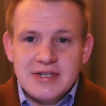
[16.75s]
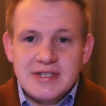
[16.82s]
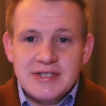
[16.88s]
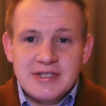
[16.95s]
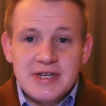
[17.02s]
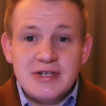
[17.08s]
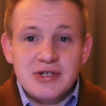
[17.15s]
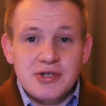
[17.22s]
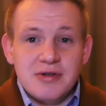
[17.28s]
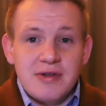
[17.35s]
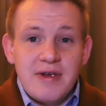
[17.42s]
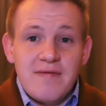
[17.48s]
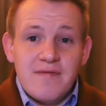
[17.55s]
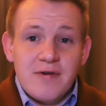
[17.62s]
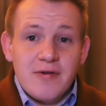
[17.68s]

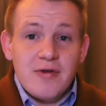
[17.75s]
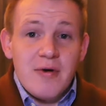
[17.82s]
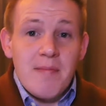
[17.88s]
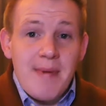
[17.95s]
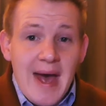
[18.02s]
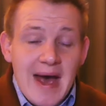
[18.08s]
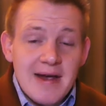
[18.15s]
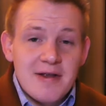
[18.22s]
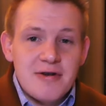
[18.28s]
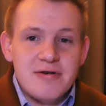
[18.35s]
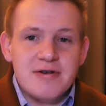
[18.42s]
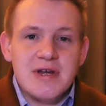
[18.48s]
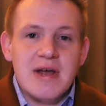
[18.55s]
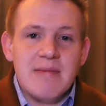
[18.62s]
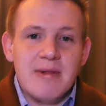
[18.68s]
essentially further back in
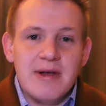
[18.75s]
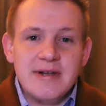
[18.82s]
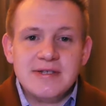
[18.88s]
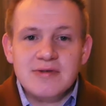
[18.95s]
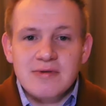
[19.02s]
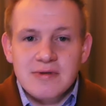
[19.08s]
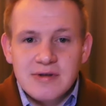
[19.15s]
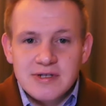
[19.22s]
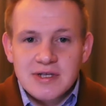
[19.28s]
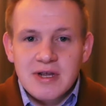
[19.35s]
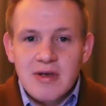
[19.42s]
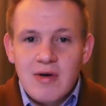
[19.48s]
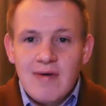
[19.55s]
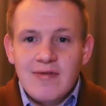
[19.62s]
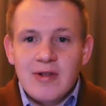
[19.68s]
your timeline so it looks
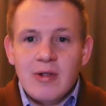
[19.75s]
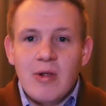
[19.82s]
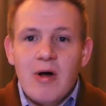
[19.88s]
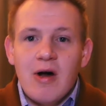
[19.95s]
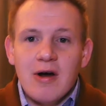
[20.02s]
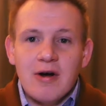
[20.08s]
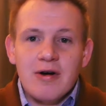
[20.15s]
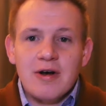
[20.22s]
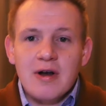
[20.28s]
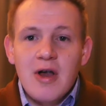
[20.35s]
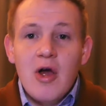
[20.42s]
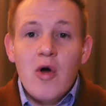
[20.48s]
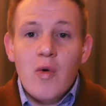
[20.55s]
like you have a longer